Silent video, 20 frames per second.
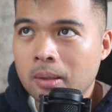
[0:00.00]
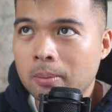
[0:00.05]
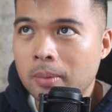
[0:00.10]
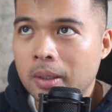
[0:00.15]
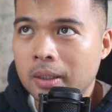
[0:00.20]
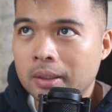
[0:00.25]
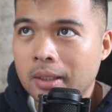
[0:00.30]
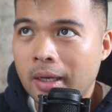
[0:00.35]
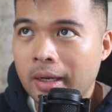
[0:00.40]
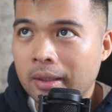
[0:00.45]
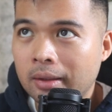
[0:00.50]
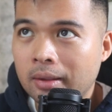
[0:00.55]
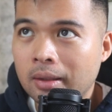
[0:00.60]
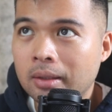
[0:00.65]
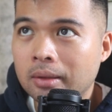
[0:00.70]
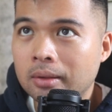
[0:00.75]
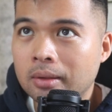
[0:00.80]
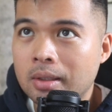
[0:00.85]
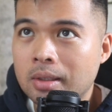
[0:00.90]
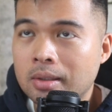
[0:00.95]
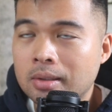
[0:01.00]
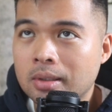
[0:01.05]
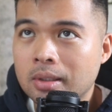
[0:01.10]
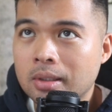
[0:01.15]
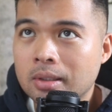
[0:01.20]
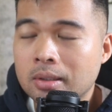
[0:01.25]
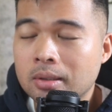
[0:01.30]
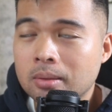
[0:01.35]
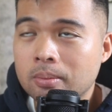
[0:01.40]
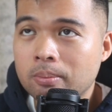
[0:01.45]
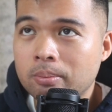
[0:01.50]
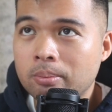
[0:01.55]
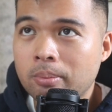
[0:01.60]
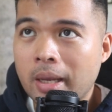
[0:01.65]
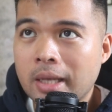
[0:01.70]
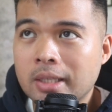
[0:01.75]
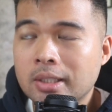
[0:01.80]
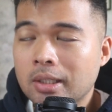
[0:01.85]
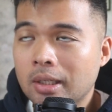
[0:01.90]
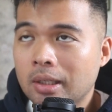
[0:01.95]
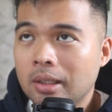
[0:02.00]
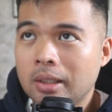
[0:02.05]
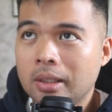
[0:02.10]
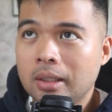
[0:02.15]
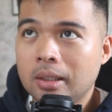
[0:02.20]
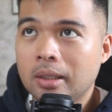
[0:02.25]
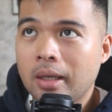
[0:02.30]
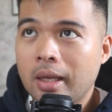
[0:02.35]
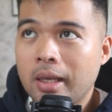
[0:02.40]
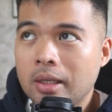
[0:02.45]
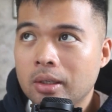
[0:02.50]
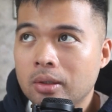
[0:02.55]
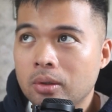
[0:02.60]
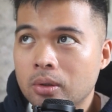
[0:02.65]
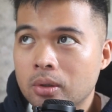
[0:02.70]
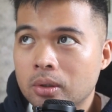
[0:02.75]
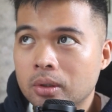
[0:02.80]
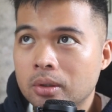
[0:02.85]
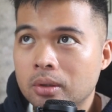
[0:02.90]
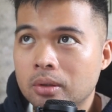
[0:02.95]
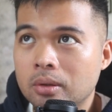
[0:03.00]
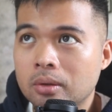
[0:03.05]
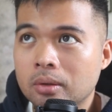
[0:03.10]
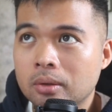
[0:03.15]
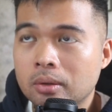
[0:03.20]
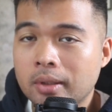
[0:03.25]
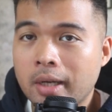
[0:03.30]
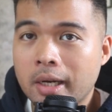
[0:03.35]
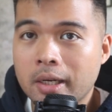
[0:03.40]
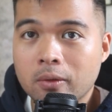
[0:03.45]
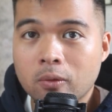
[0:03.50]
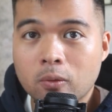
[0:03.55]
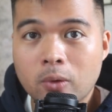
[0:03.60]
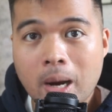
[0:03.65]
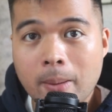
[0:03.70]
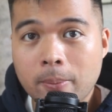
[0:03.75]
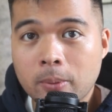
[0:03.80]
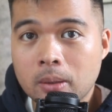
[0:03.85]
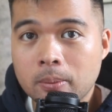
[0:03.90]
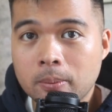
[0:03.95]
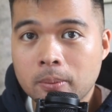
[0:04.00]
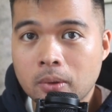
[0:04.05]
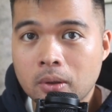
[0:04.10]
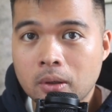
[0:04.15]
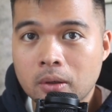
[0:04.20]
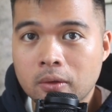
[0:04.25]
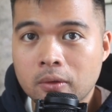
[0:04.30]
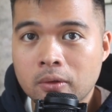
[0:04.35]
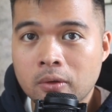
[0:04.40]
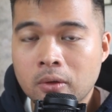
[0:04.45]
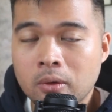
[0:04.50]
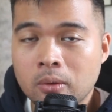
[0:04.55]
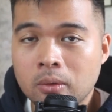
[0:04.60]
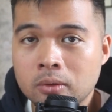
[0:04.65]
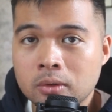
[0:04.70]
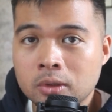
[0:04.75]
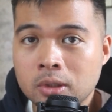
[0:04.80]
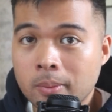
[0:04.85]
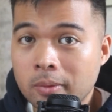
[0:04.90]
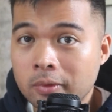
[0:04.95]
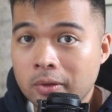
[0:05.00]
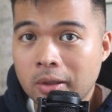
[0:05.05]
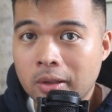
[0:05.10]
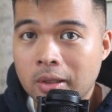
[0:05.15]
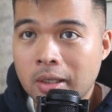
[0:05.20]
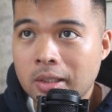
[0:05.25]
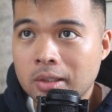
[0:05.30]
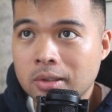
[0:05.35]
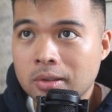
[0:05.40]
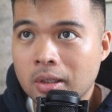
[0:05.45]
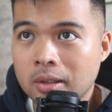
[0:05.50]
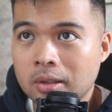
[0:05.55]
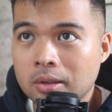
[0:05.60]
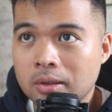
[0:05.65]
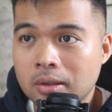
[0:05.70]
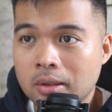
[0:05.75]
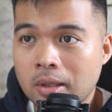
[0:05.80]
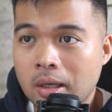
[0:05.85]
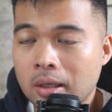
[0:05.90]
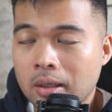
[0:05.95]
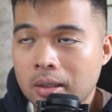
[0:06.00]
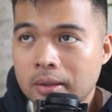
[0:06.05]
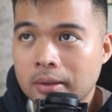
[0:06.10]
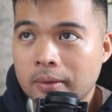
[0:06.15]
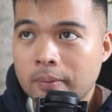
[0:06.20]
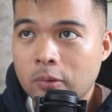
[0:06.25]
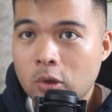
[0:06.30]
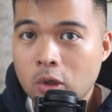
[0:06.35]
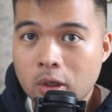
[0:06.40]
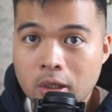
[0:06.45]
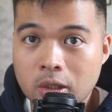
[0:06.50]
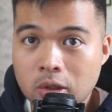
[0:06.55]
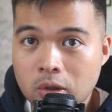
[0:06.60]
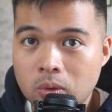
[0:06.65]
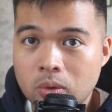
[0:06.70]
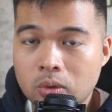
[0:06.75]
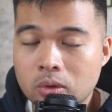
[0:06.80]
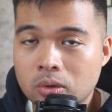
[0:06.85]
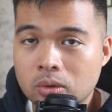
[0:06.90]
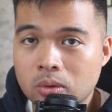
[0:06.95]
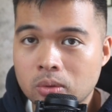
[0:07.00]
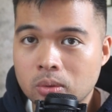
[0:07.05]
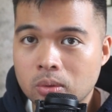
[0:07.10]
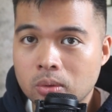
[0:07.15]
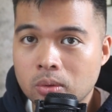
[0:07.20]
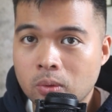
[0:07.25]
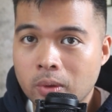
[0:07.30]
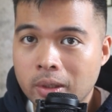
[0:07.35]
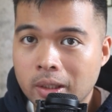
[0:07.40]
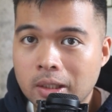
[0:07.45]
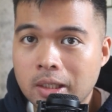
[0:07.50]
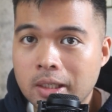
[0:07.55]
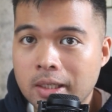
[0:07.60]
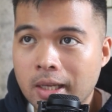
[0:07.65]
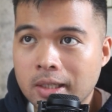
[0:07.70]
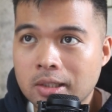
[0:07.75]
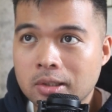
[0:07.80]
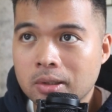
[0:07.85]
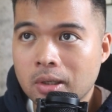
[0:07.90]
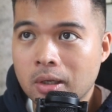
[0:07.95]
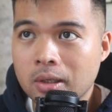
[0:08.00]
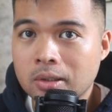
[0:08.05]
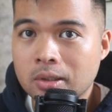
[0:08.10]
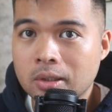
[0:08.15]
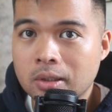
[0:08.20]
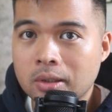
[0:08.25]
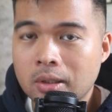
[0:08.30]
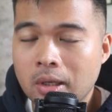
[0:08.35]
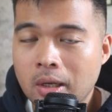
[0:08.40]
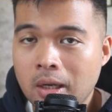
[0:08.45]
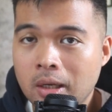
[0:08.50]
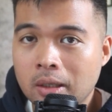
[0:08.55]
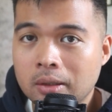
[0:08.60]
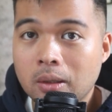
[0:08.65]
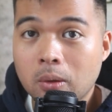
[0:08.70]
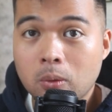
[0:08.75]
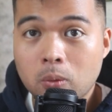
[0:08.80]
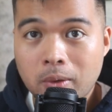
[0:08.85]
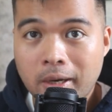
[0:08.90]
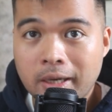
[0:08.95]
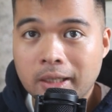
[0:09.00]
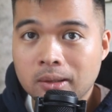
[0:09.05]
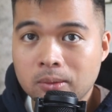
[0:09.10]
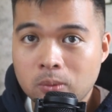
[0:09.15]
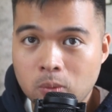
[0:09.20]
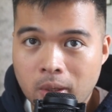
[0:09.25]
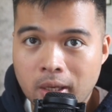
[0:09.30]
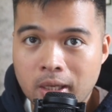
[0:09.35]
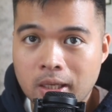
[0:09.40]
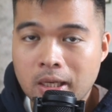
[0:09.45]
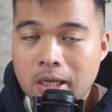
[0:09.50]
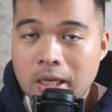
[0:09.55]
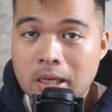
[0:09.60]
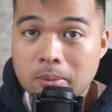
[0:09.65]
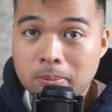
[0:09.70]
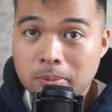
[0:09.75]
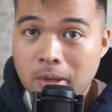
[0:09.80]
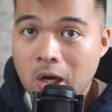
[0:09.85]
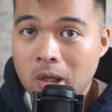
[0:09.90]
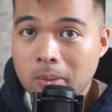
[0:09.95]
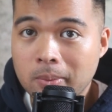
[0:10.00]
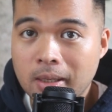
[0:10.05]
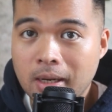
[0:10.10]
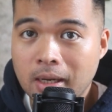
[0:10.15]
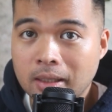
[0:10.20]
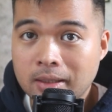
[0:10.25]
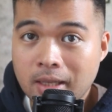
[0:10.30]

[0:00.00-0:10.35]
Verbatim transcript: But I think this is basically a good kind of wrap up of some of the things that um, you can use to quickly get started the right way in Power BI